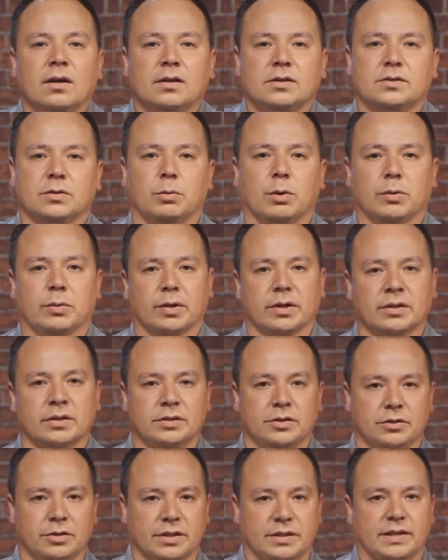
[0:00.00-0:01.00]
So what we're gonna
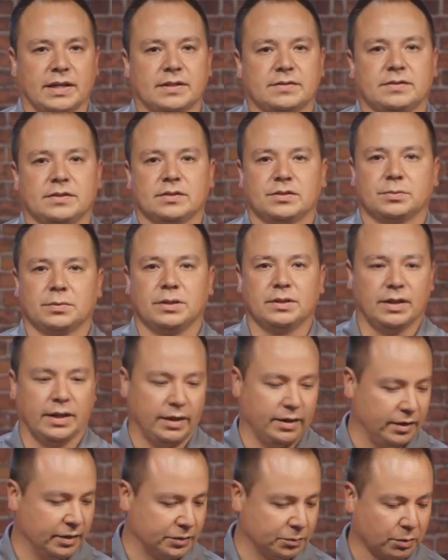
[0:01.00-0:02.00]
do to test this
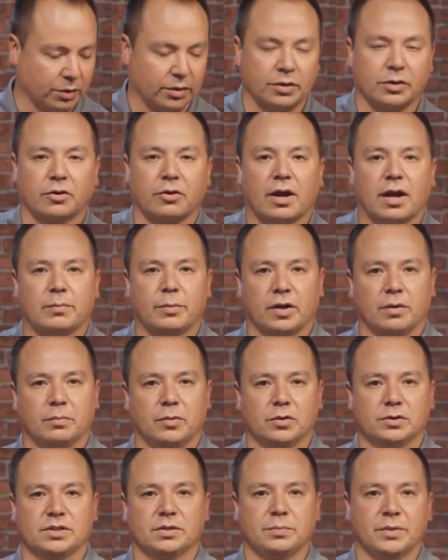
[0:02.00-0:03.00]
relay is we're gonna grab our
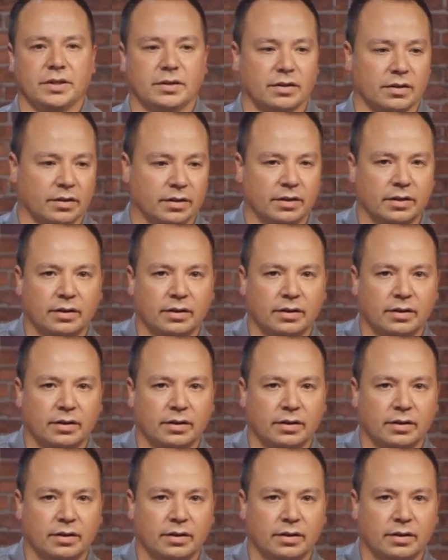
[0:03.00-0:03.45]
multimeter.